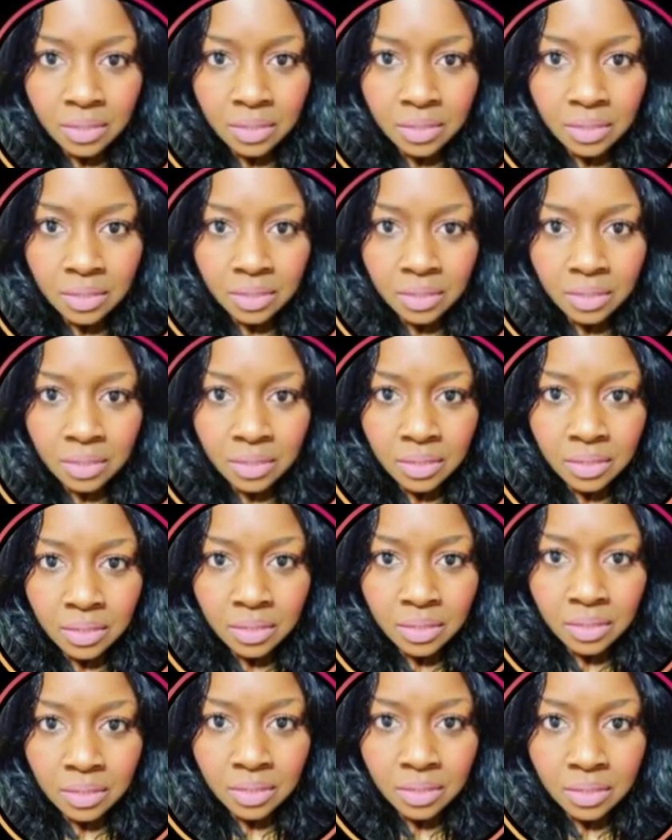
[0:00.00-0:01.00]

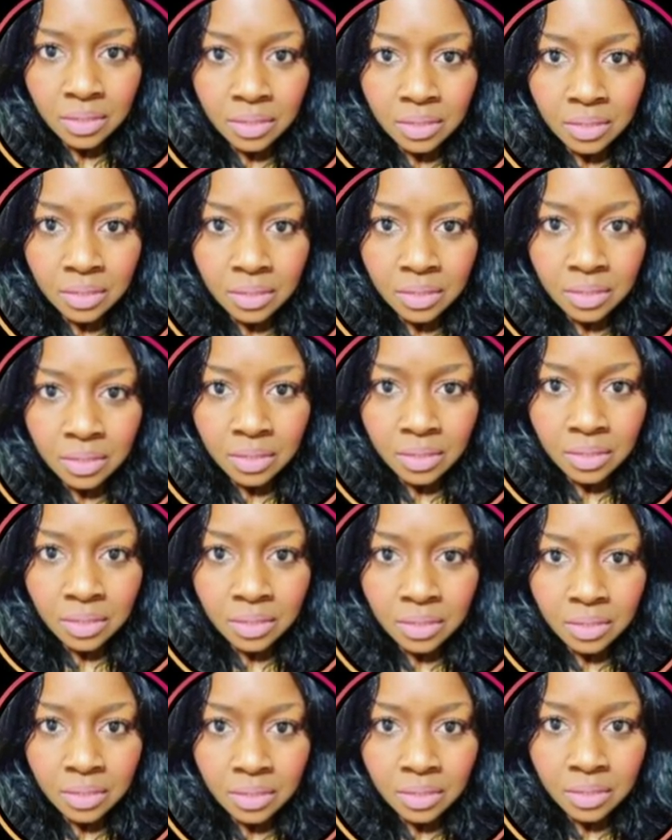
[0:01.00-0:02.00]

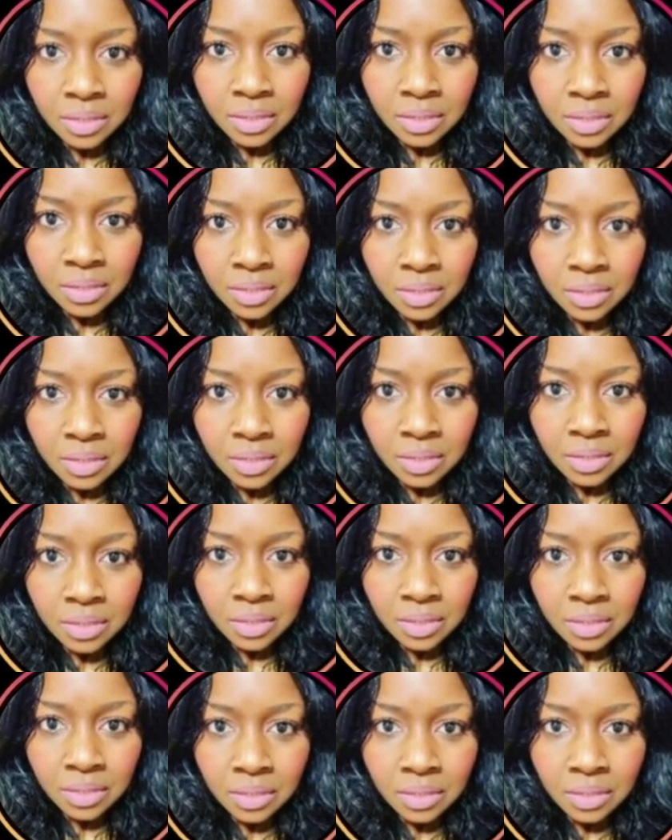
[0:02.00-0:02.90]
[no speech]